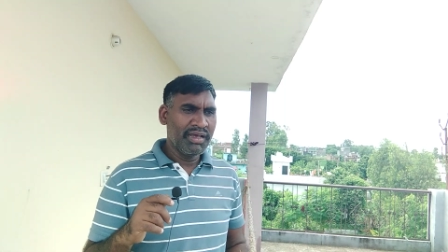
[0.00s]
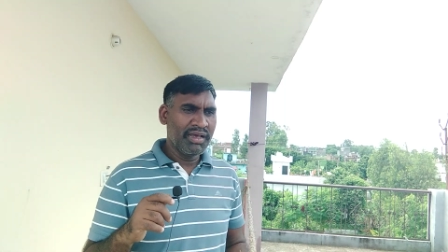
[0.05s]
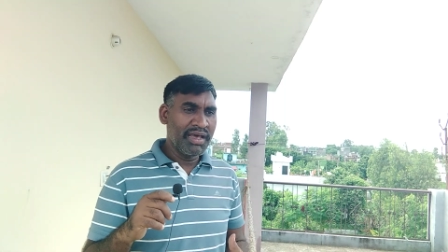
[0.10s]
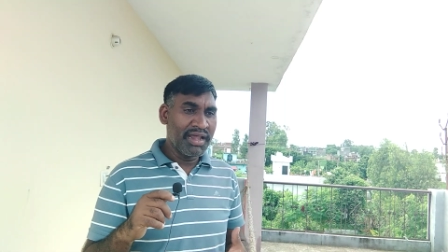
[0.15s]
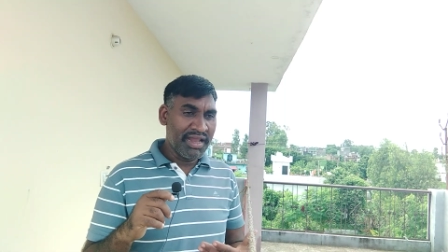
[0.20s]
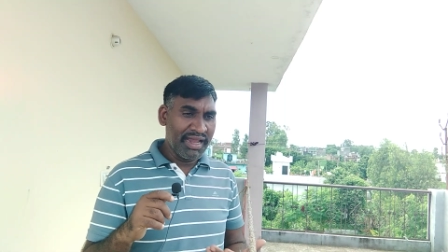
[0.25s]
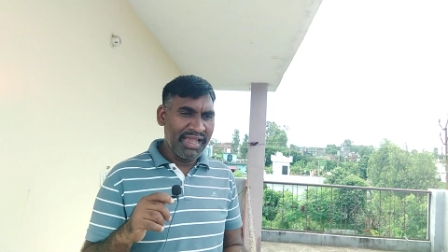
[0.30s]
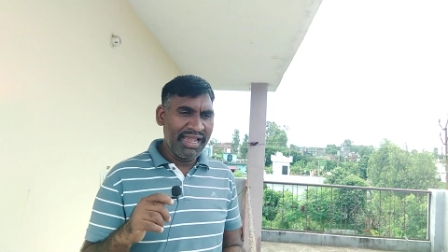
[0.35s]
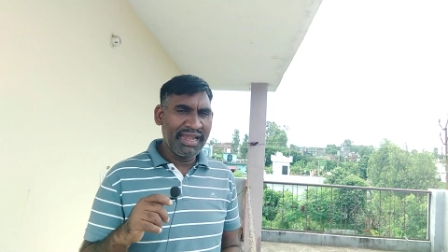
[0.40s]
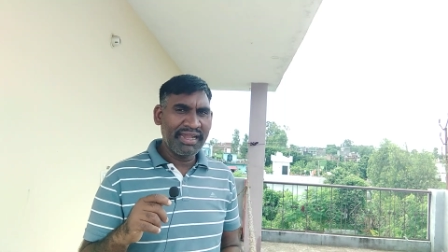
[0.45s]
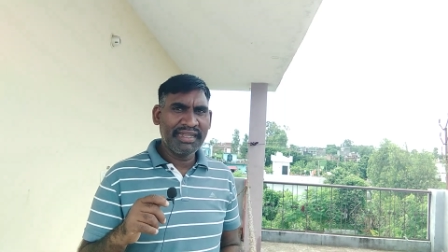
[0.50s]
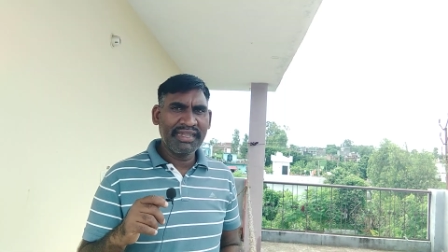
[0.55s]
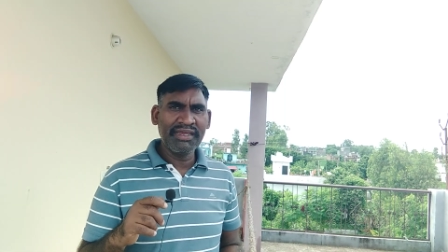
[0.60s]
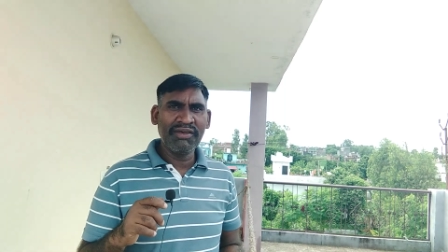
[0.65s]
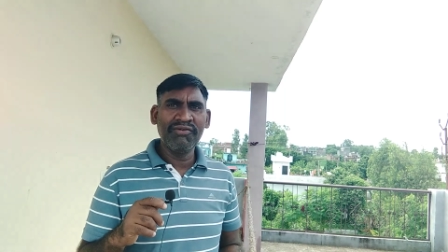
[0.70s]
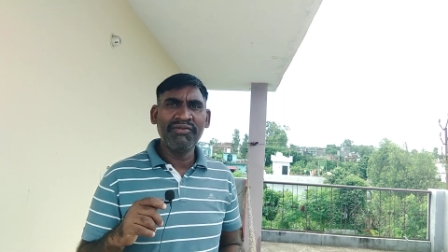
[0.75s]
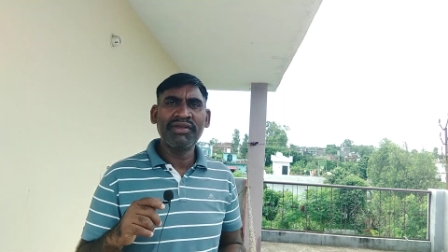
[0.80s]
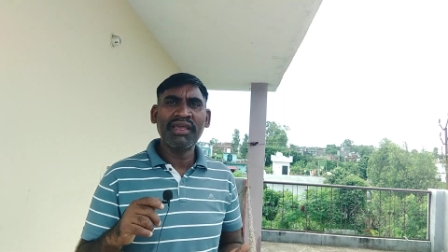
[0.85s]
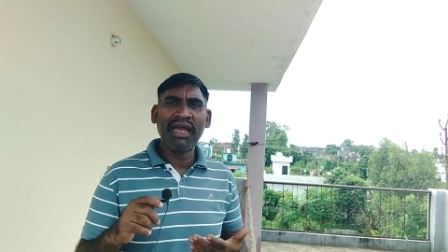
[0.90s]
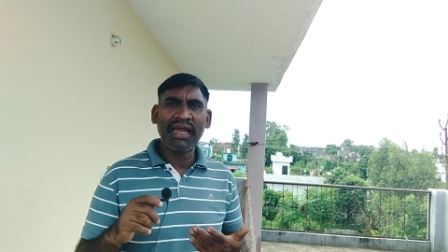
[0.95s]

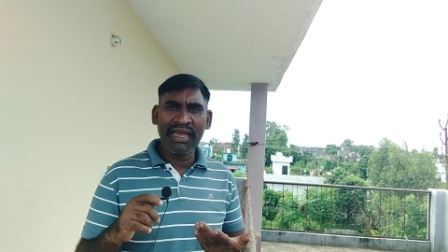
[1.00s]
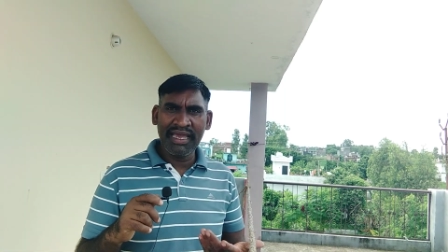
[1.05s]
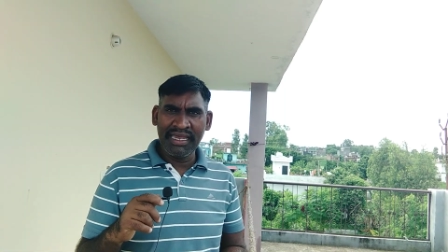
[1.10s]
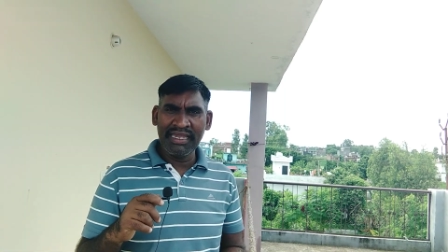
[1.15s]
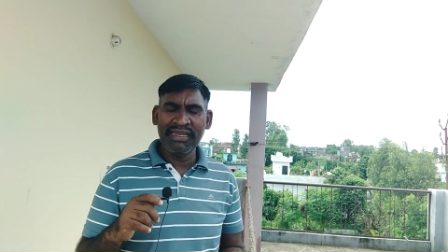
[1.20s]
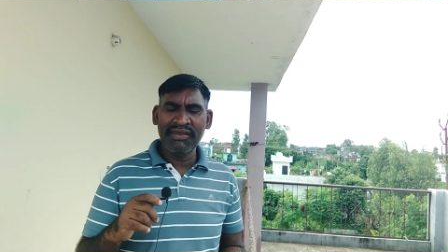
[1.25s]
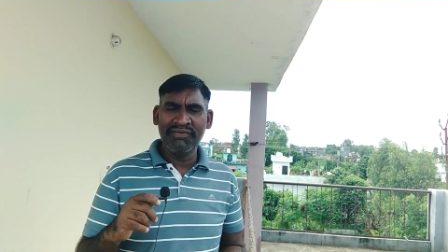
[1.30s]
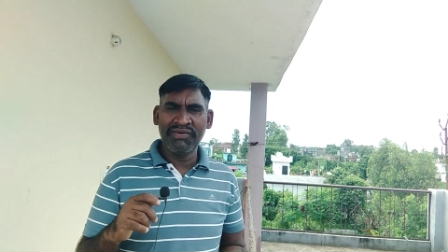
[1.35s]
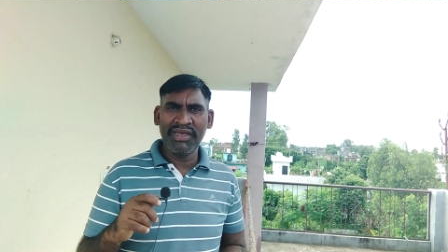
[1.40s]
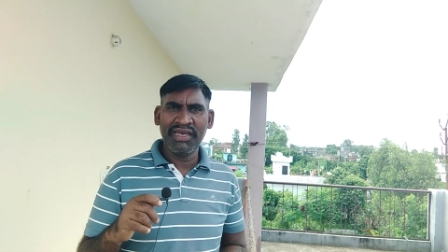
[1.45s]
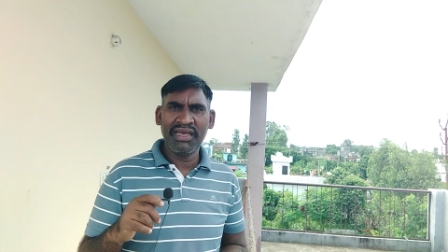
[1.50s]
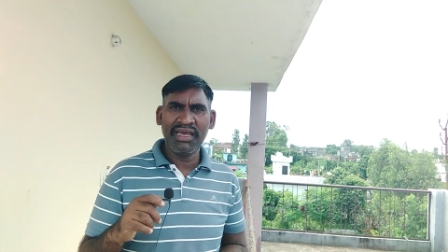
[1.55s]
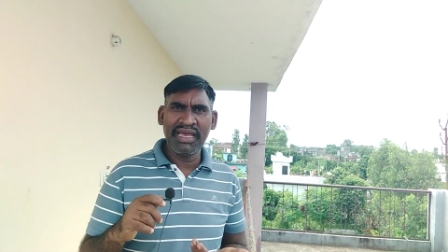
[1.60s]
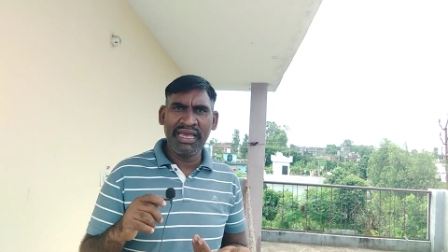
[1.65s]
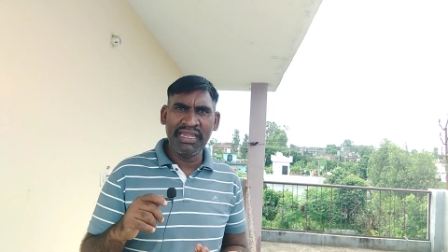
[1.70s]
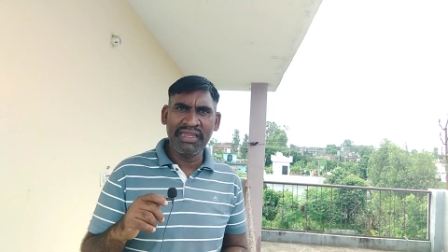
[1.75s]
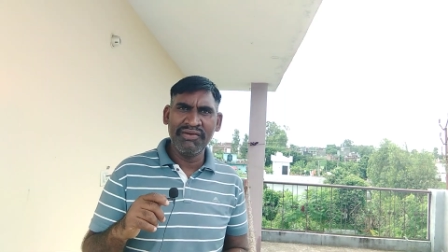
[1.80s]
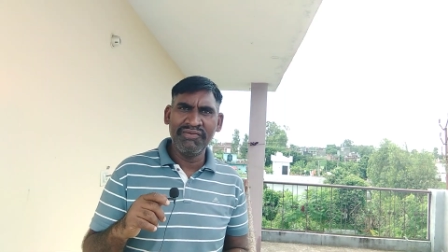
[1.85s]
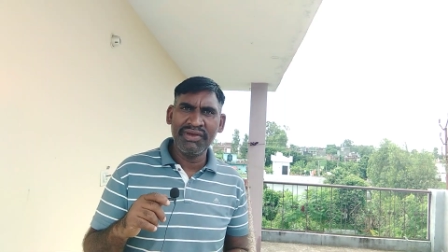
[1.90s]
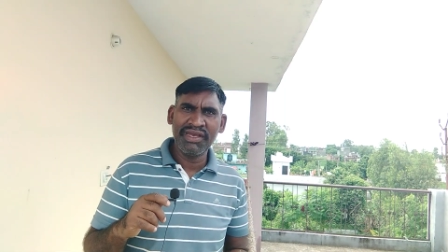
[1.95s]
relative yeah anyway
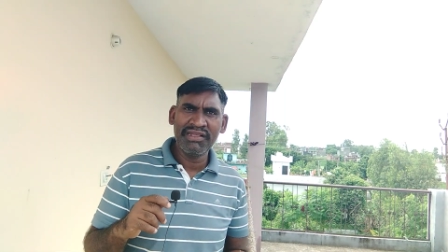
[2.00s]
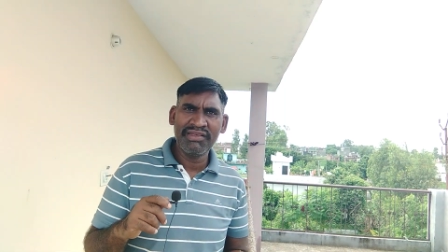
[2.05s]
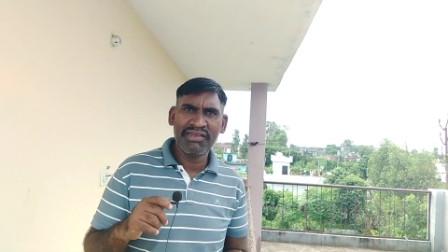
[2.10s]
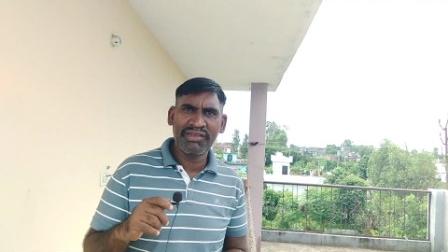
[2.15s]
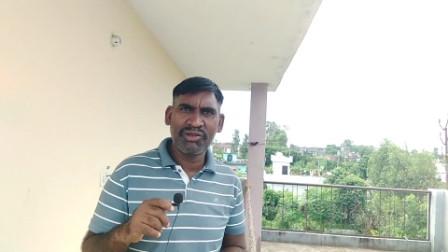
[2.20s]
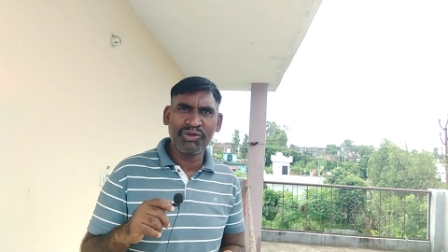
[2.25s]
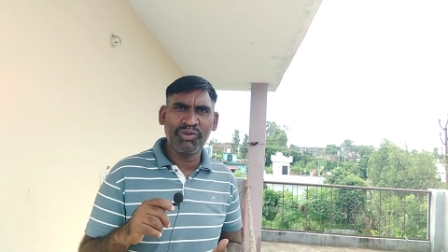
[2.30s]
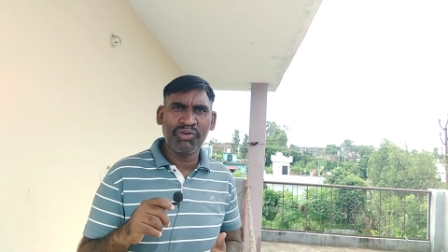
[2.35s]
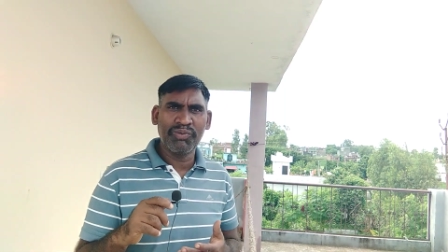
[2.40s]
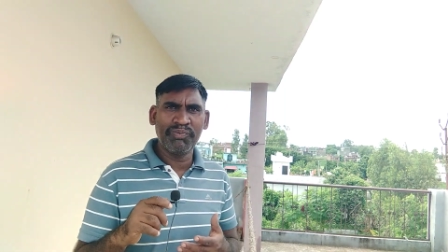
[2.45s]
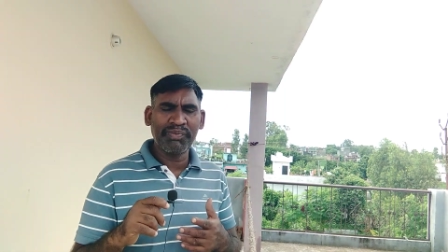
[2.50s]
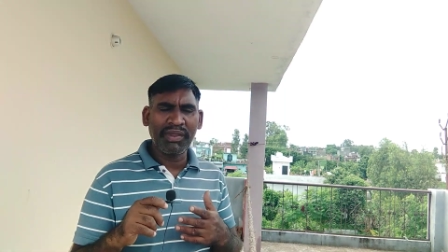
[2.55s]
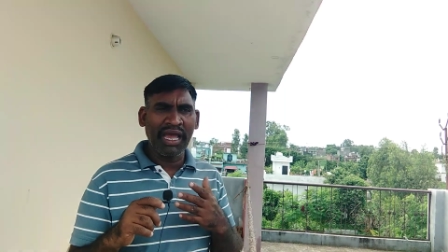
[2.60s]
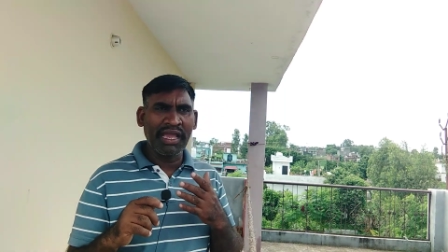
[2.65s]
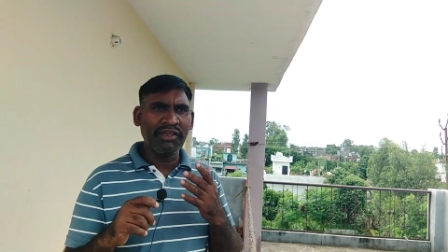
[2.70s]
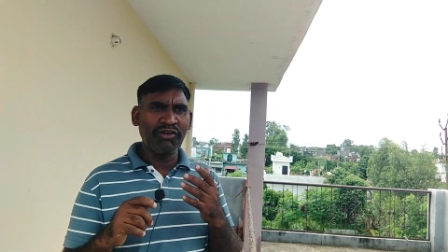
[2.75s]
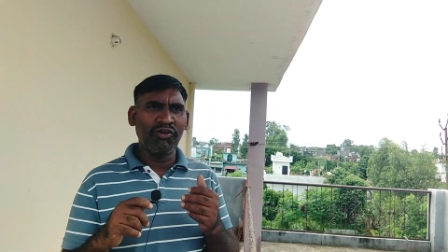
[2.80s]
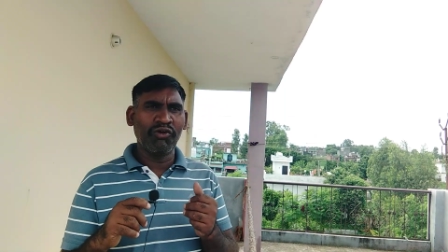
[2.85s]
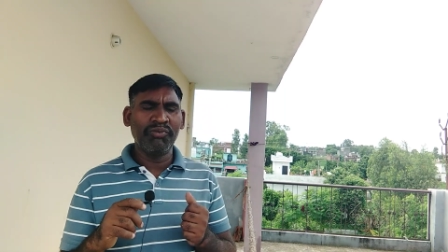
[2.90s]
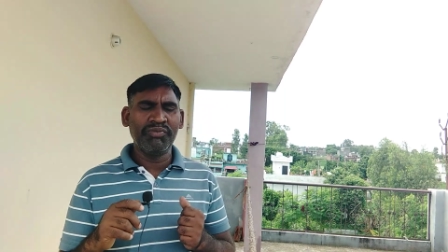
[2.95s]
anyways so
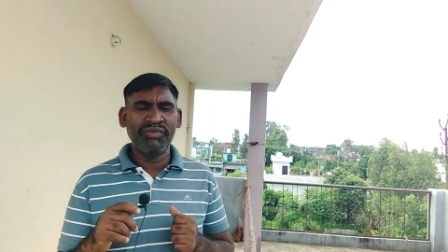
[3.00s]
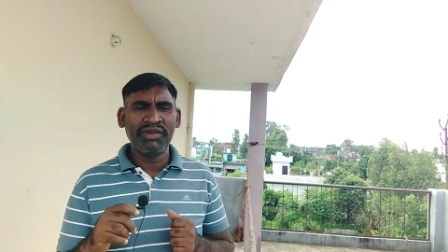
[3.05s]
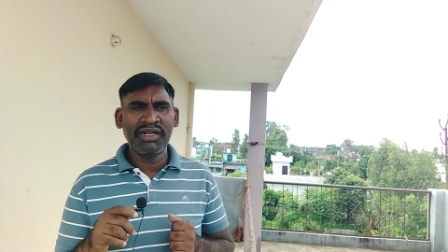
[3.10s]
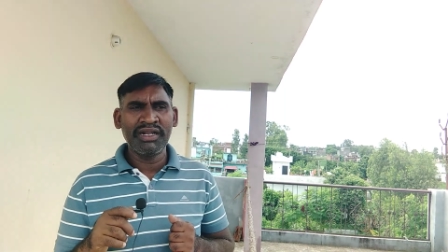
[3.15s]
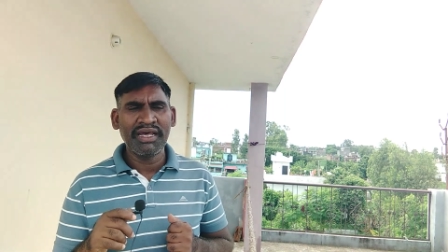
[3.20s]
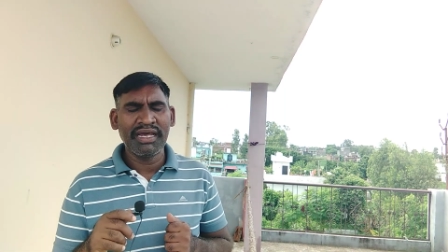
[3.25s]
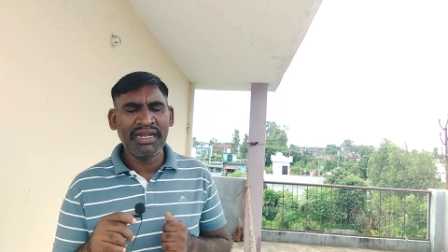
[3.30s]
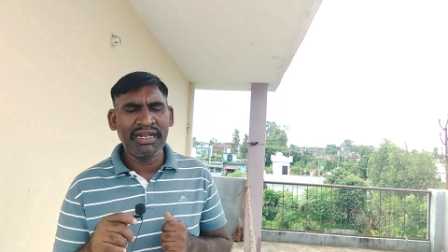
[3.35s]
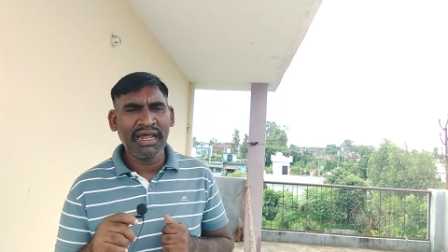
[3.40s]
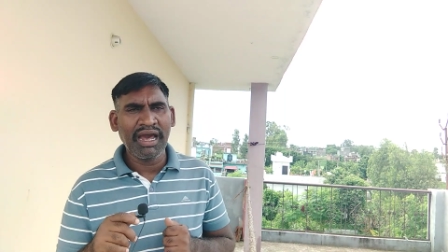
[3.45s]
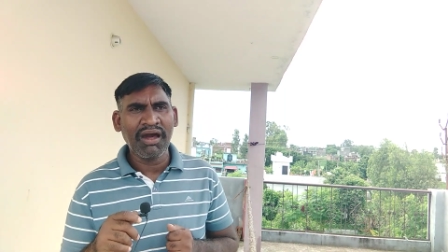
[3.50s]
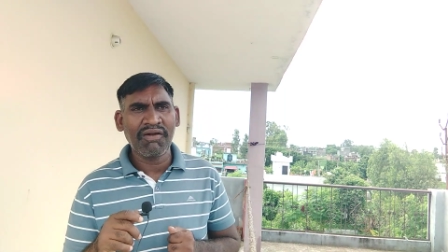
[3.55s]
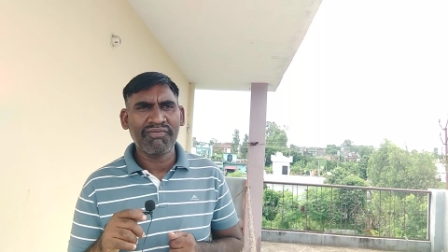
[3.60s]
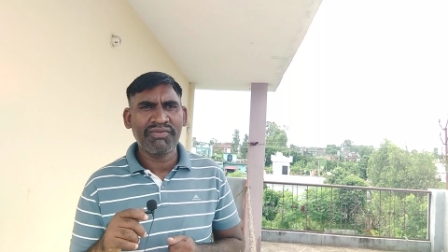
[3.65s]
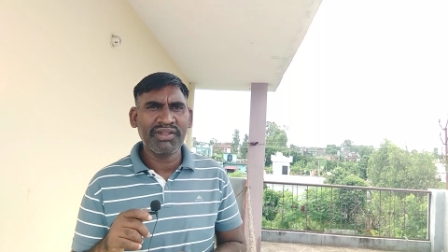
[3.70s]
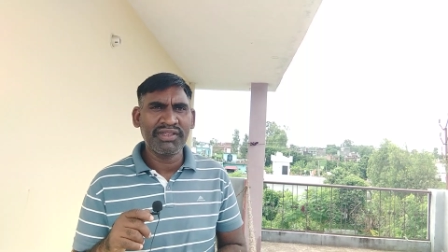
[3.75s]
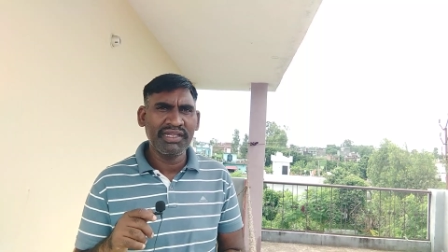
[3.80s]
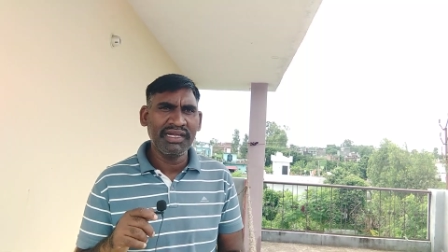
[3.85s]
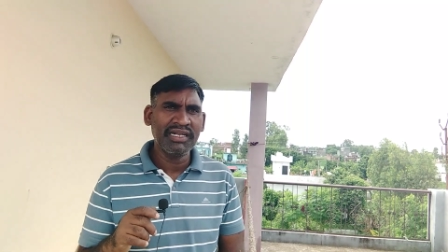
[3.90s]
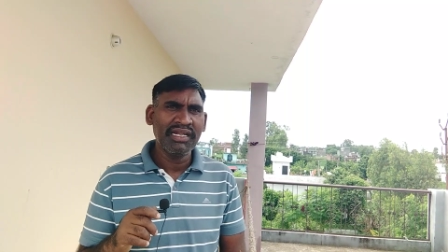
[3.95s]
i observed and
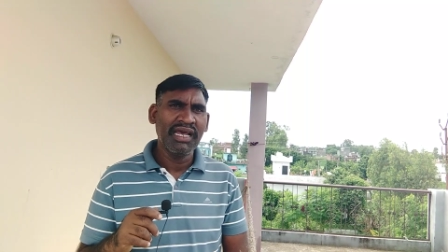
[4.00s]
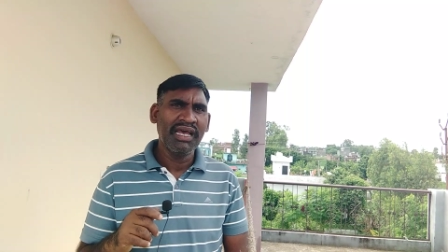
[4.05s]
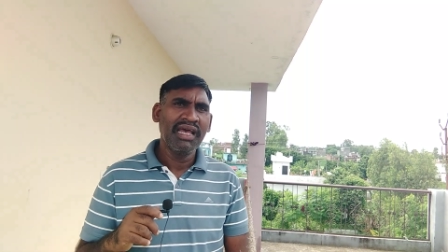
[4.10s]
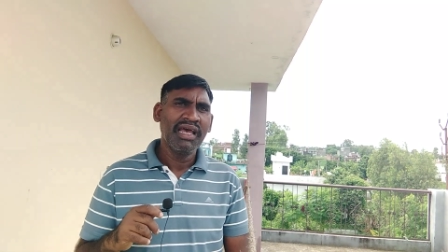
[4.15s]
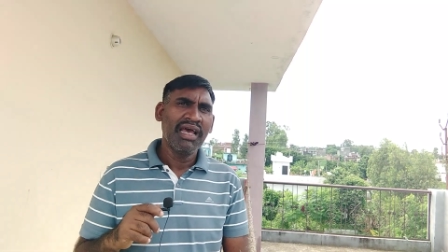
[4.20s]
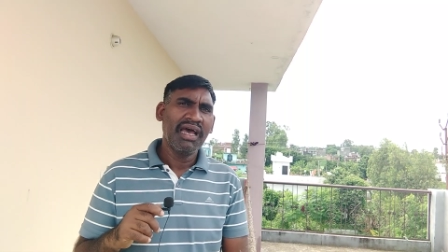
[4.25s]
after that